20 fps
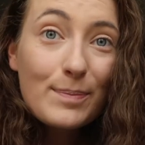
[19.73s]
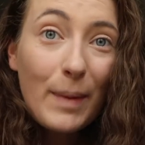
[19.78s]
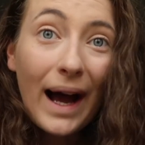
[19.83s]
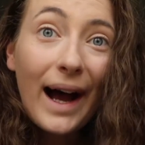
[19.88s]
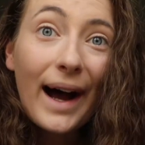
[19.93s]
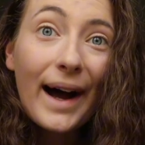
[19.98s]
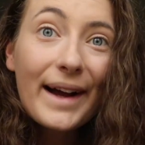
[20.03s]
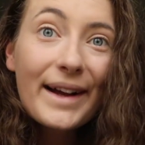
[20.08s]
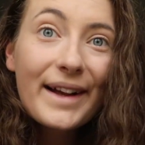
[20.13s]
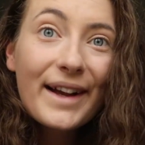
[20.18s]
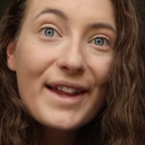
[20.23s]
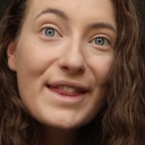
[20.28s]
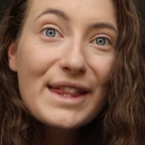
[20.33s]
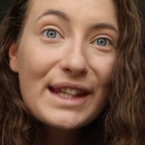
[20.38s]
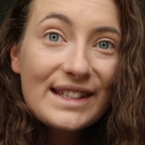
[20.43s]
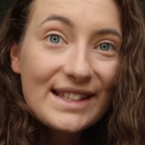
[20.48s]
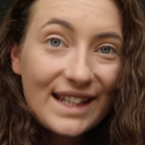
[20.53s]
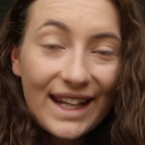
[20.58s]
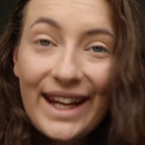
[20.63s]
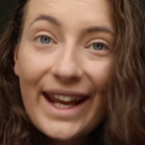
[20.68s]
back,
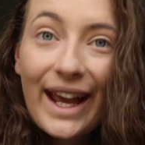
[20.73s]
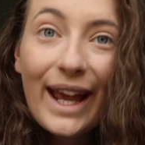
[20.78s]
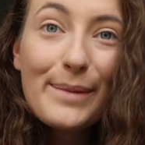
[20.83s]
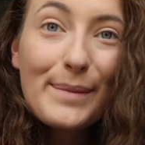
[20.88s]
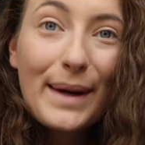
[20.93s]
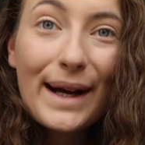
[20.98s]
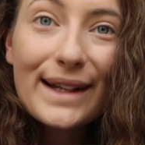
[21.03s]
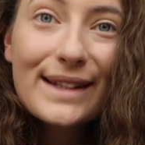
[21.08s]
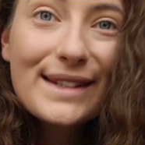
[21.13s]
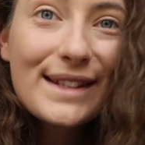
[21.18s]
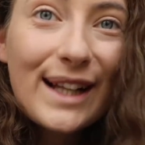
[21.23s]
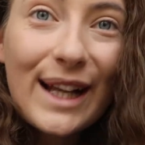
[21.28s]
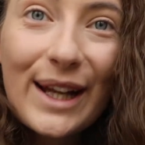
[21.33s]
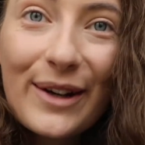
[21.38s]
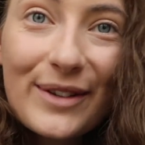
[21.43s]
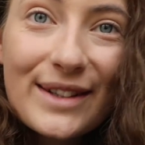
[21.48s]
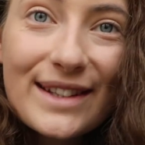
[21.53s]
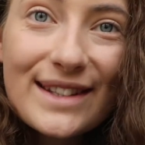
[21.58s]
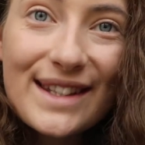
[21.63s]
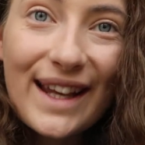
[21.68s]
the TK Maxx
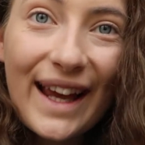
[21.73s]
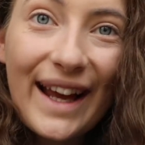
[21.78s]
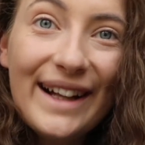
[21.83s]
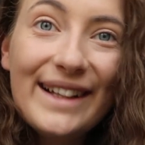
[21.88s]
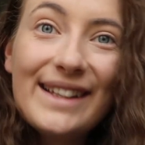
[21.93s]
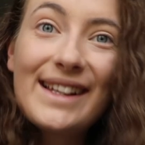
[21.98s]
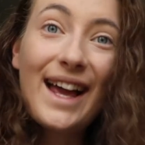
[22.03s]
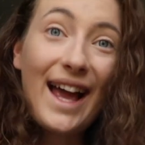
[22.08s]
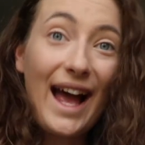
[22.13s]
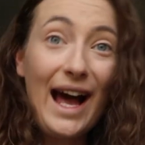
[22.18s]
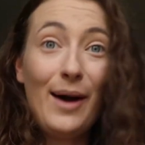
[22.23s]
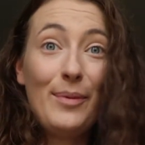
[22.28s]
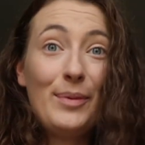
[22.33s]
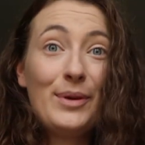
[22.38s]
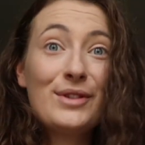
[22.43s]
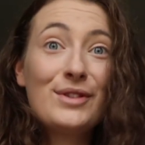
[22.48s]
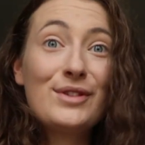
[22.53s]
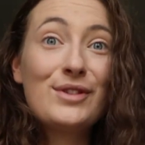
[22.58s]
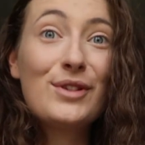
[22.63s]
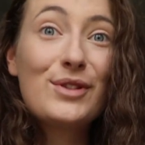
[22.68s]
clearance sale. It
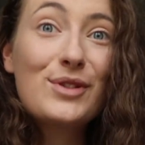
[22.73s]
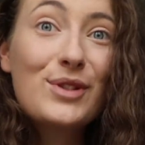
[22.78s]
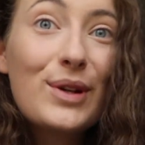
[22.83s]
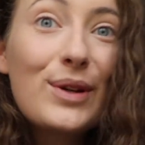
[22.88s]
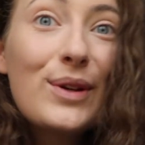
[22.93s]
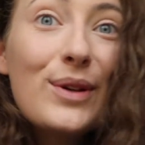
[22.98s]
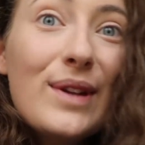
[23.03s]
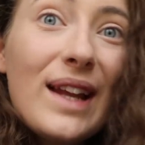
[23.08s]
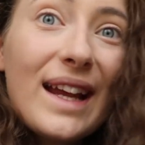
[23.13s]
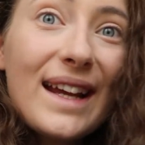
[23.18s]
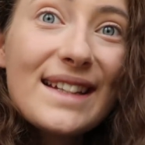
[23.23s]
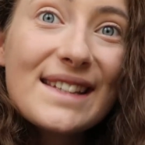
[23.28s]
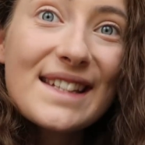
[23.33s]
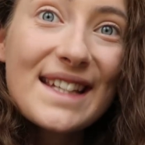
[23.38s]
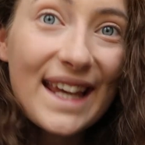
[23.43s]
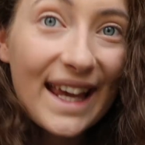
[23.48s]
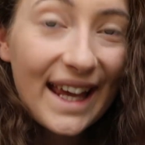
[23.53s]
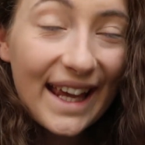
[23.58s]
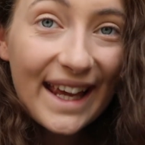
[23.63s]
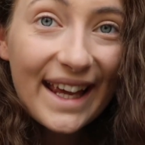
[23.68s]
happens 2 days a
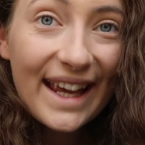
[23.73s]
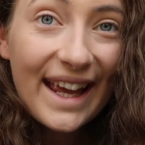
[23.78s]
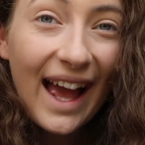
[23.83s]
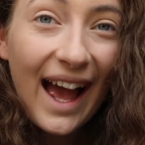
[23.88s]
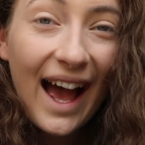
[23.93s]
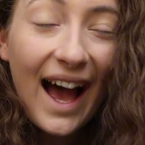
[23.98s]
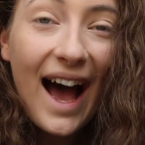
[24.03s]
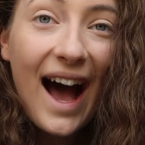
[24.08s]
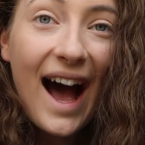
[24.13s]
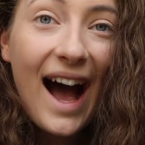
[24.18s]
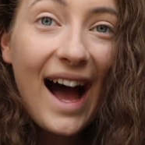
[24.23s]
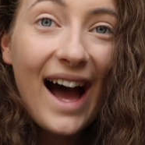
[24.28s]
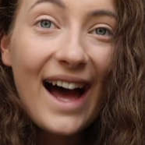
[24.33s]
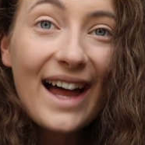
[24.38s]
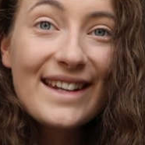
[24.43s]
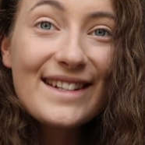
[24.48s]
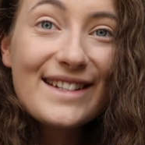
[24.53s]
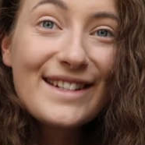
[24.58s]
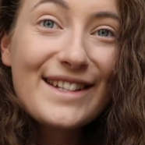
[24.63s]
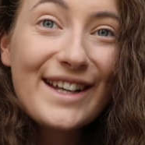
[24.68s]
year
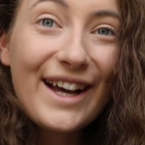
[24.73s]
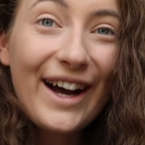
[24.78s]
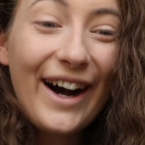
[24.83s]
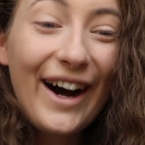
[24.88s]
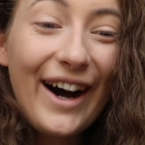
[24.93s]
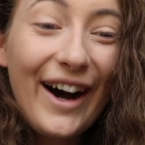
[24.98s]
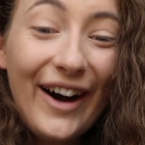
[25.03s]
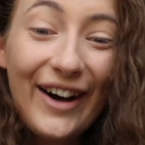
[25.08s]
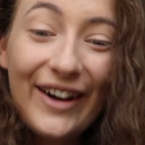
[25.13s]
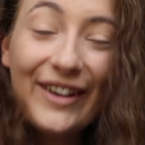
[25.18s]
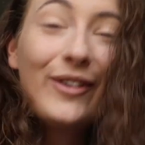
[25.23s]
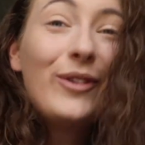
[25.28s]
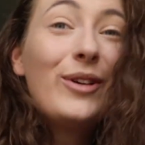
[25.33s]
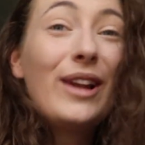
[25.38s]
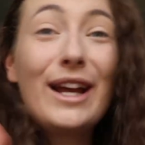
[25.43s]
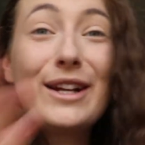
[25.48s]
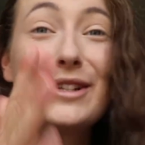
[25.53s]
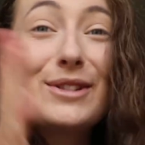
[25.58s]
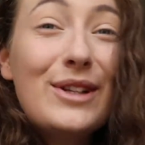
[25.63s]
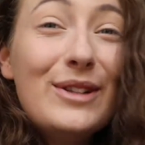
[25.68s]
and or
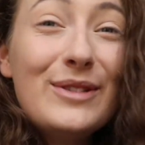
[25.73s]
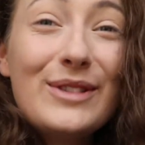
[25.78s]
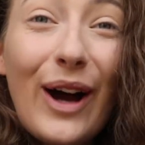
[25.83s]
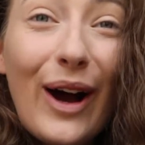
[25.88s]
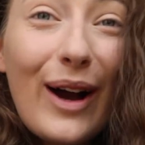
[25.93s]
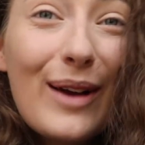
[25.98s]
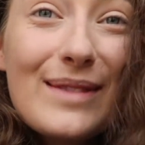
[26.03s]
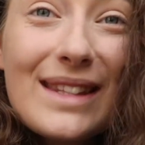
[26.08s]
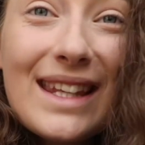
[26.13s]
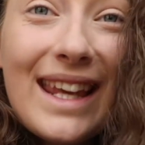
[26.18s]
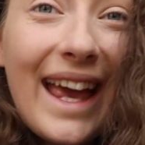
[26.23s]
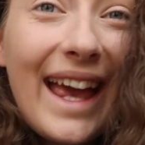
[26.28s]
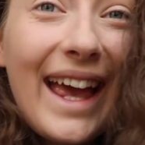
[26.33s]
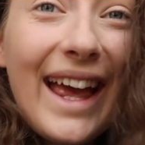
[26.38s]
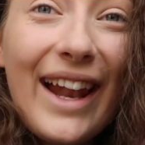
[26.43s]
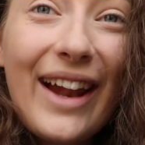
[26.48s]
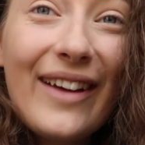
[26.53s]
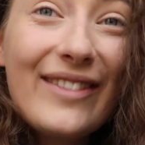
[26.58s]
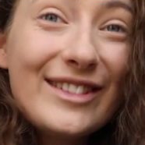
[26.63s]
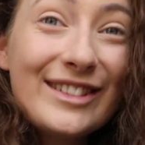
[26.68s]
like 2 times a year,
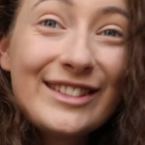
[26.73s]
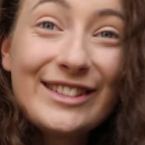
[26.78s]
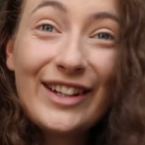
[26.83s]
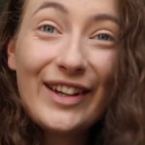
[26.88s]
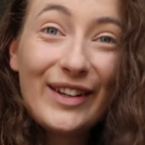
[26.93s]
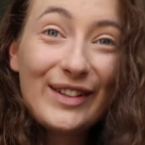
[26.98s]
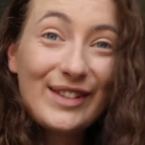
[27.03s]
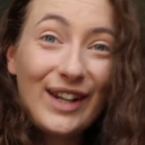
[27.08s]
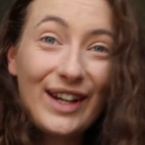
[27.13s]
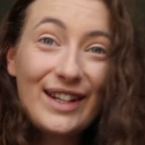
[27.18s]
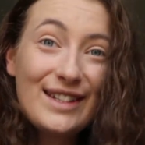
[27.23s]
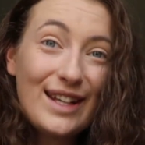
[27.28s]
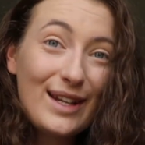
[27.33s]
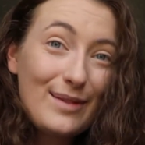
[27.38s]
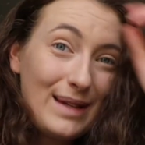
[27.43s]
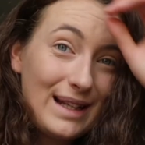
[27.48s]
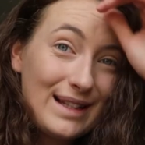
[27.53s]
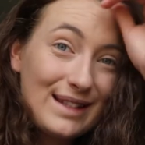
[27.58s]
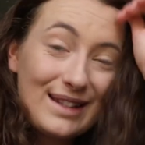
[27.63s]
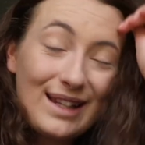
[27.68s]
and I'm just so
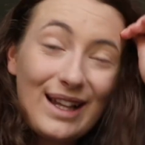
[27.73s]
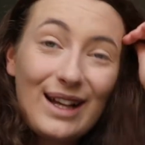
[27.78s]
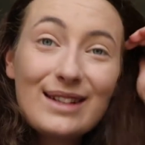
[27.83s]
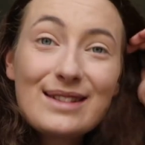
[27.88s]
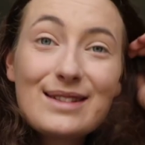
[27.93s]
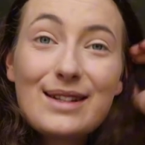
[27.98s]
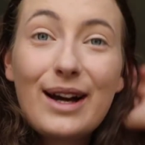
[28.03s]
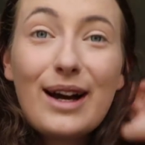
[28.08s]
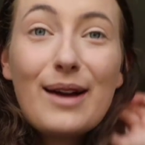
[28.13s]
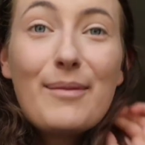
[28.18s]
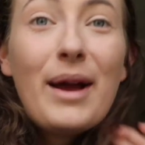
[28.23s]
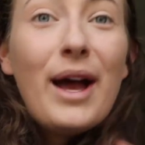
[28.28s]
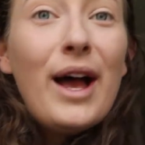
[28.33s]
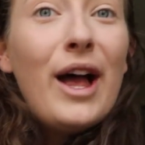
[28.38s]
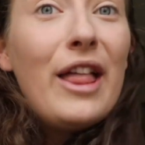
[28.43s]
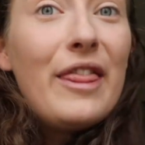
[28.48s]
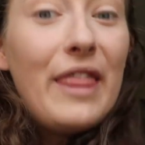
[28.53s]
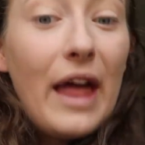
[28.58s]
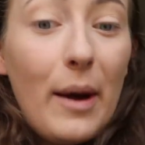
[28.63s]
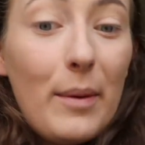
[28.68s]
excited because last time
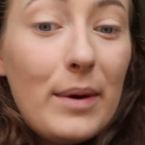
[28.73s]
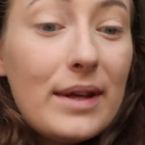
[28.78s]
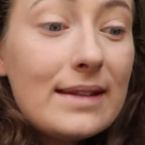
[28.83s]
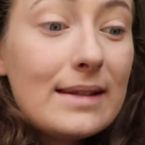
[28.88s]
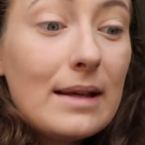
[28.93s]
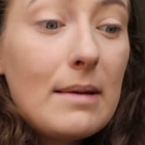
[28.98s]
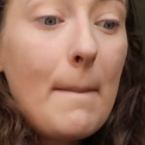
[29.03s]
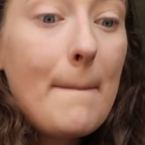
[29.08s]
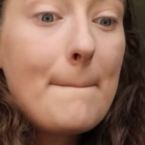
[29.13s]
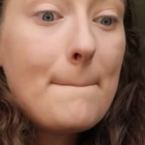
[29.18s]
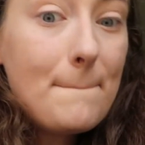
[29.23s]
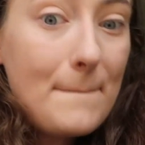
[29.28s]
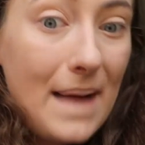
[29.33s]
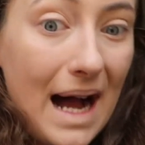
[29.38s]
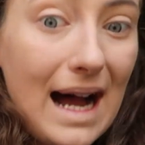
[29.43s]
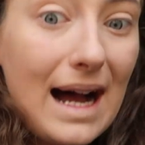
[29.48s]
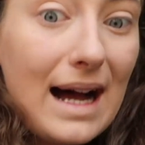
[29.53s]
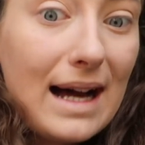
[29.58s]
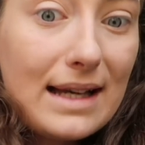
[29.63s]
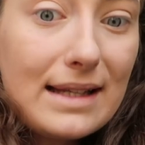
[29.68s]
there were some
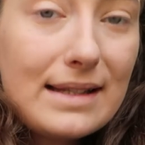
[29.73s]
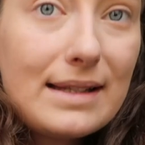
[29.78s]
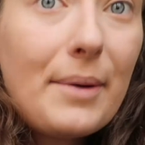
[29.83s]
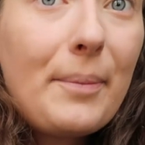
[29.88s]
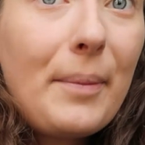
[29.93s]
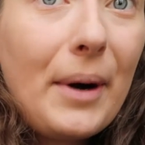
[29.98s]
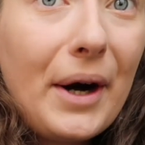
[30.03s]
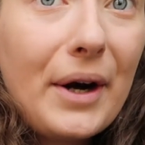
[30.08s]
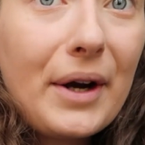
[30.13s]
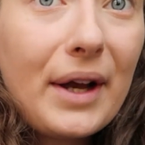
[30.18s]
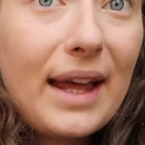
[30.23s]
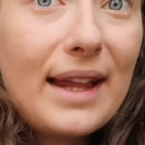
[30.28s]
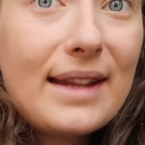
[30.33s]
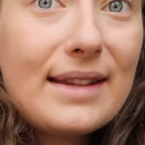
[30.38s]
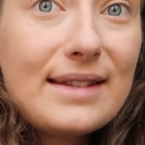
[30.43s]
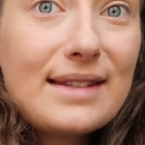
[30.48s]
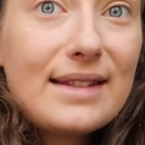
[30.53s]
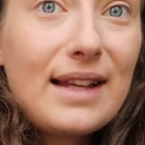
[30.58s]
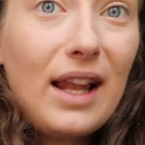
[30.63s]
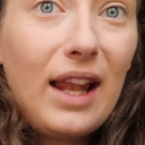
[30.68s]
mad bargains.